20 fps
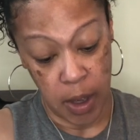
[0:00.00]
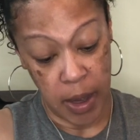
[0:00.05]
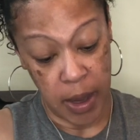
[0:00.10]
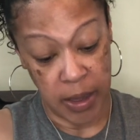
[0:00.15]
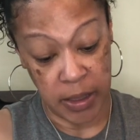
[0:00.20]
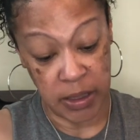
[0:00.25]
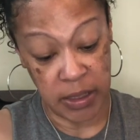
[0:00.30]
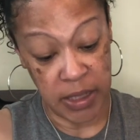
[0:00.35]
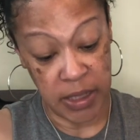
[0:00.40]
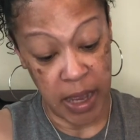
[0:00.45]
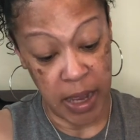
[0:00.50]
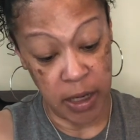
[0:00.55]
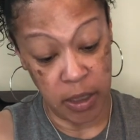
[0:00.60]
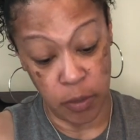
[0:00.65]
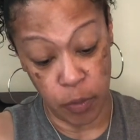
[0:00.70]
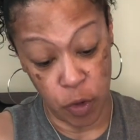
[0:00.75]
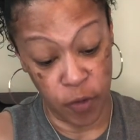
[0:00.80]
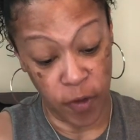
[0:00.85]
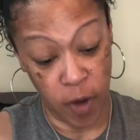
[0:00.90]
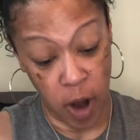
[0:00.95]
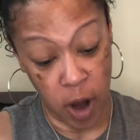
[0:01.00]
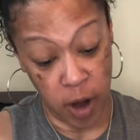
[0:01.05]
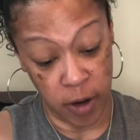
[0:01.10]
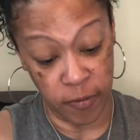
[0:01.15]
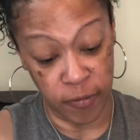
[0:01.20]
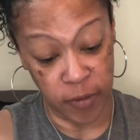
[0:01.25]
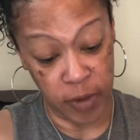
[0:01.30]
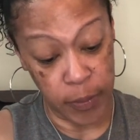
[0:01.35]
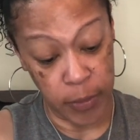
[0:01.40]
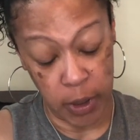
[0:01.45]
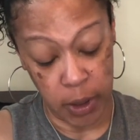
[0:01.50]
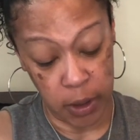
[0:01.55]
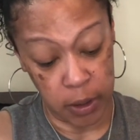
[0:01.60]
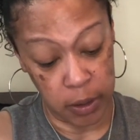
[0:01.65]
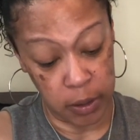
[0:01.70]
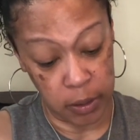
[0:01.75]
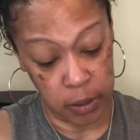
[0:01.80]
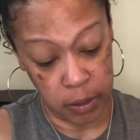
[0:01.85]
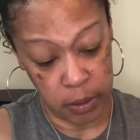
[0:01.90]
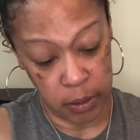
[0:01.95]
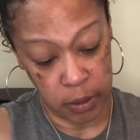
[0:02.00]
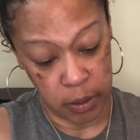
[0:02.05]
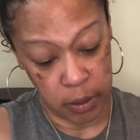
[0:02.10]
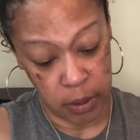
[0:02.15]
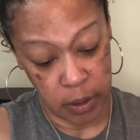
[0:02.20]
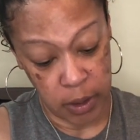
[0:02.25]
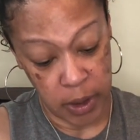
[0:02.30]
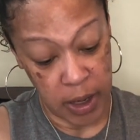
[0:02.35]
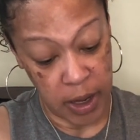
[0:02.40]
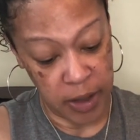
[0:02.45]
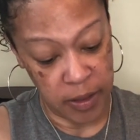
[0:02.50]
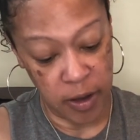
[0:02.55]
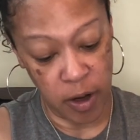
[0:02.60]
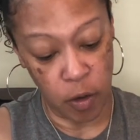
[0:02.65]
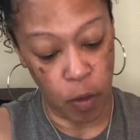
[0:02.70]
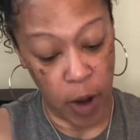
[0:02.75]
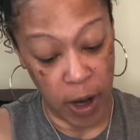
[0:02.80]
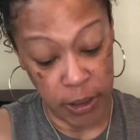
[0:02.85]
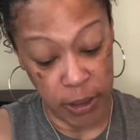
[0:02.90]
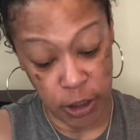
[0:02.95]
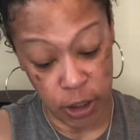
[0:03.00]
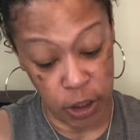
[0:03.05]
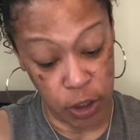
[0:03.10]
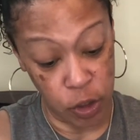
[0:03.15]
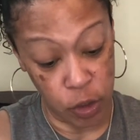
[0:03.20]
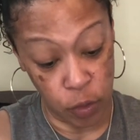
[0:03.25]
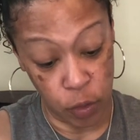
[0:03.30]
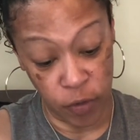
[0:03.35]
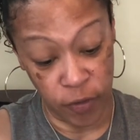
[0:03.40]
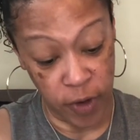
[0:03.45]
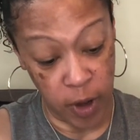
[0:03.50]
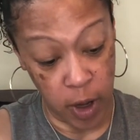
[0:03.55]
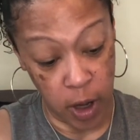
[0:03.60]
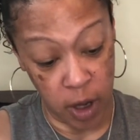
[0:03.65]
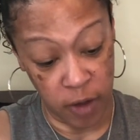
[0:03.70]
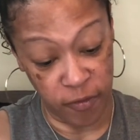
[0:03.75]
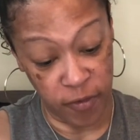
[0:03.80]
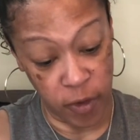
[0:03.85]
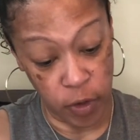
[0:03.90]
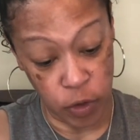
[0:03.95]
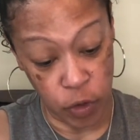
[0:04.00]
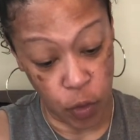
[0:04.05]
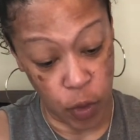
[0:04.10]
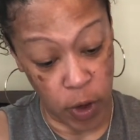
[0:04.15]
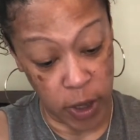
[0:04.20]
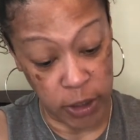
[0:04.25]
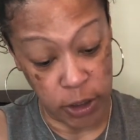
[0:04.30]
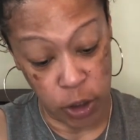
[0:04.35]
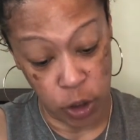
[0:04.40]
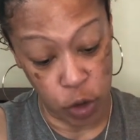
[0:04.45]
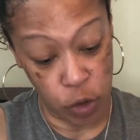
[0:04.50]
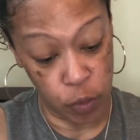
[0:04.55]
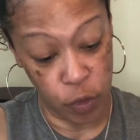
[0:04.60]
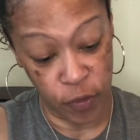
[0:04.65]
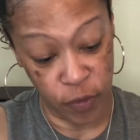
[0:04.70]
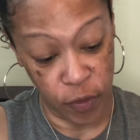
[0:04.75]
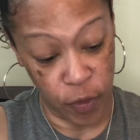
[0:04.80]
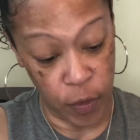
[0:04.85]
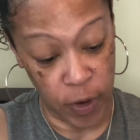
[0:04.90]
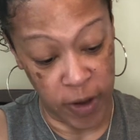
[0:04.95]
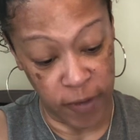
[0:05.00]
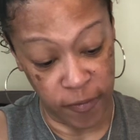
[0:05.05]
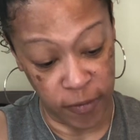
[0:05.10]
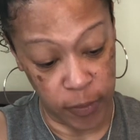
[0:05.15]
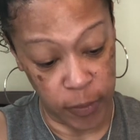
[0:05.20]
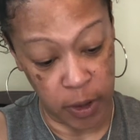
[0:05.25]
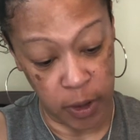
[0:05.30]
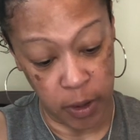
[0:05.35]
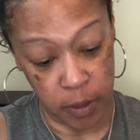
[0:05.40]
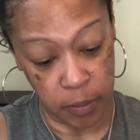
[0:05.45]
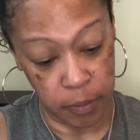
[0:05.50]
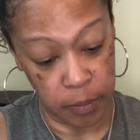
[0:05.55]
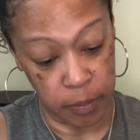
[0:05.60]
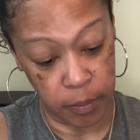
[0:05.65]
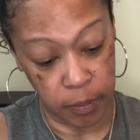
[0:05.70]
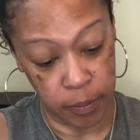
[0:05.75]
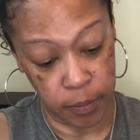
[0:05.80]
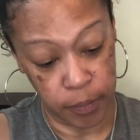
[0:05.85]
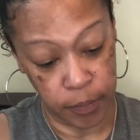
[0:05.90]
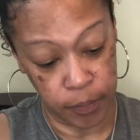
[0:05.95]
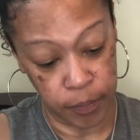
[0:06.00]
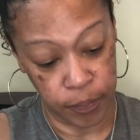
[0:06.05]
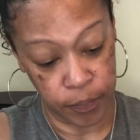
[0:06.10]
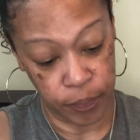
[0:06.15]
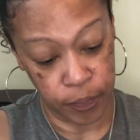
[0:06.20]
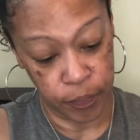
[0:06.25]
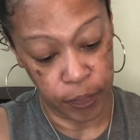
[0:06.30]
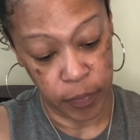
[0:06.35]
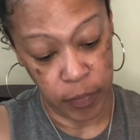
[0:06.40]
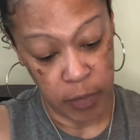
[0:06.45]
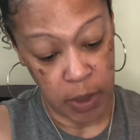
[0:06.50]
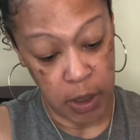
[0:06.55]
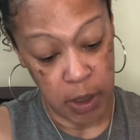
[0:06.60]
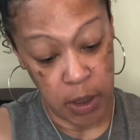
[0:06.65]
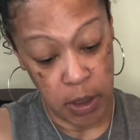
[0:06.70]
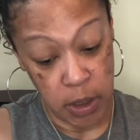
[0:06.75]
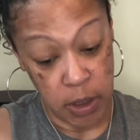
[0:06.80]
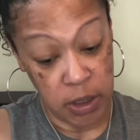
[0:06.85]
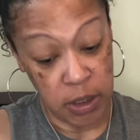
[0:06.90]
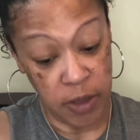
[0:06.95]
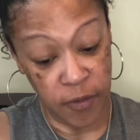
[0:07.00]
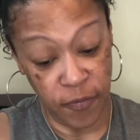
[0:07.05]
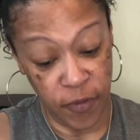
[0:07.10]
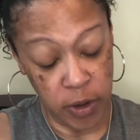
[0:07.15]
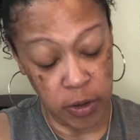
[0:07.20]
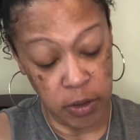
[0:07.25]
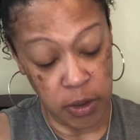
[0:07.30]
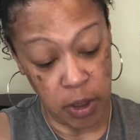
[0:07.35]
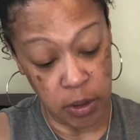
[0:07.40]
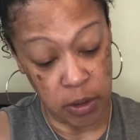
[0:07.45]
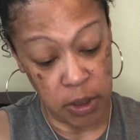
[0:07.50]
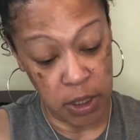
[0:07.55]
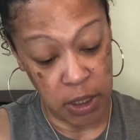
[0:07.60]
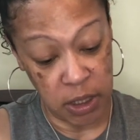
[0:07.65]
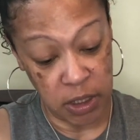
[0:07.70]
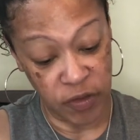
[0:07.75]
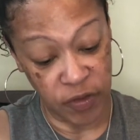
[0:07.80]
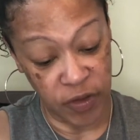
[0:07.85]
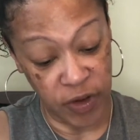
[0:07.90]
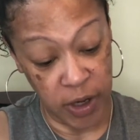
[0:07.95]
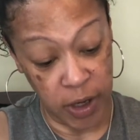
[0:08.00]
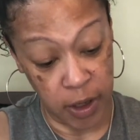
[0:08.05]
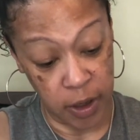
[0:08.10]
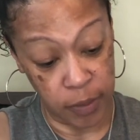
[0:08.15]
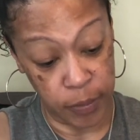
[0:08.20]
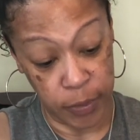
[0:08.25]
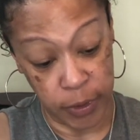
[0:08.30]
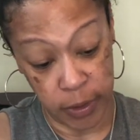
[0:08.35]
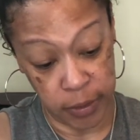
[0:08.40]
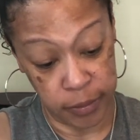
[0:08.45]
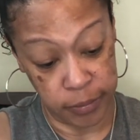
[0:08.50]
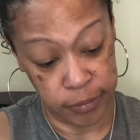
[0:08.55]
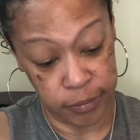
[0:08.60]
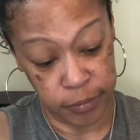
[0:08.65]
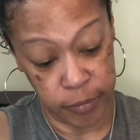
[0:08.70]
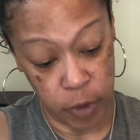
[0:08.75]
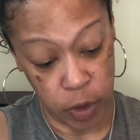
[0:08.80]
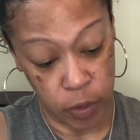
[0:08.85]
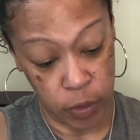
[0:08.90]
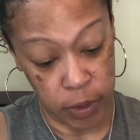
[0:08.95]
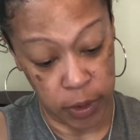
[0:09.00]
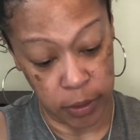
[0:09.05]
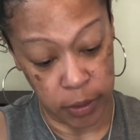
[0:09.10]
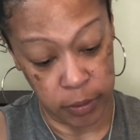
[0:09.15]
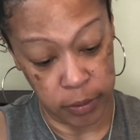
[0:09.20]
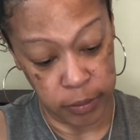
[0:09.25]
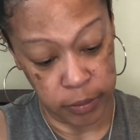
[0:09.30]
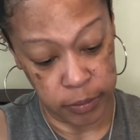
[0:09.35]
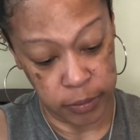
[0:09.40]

and decided to move on from it. And they're watching you move on. Folks are watching you move away from them. Some folks don't think it's fair, but oh well.